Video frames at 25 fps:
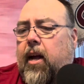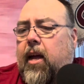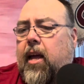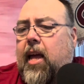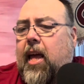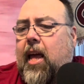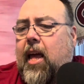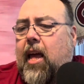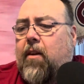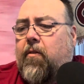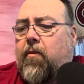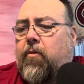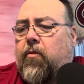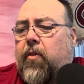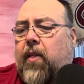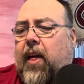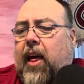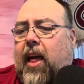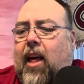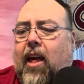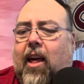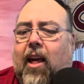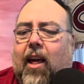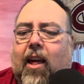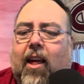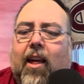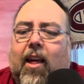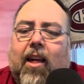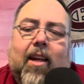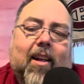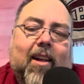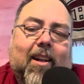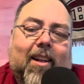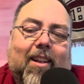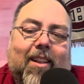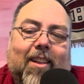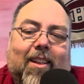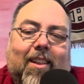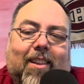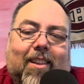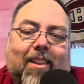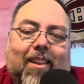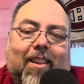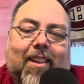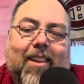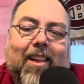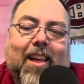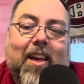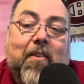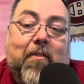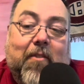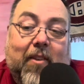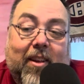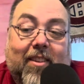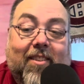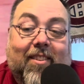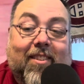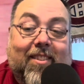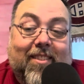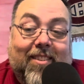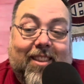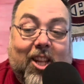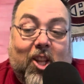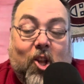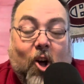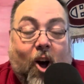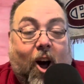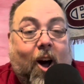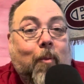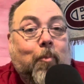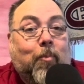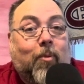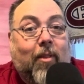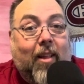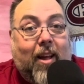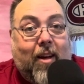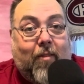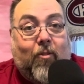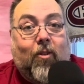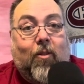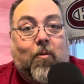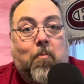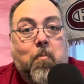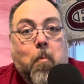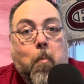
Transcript: If it's the top level,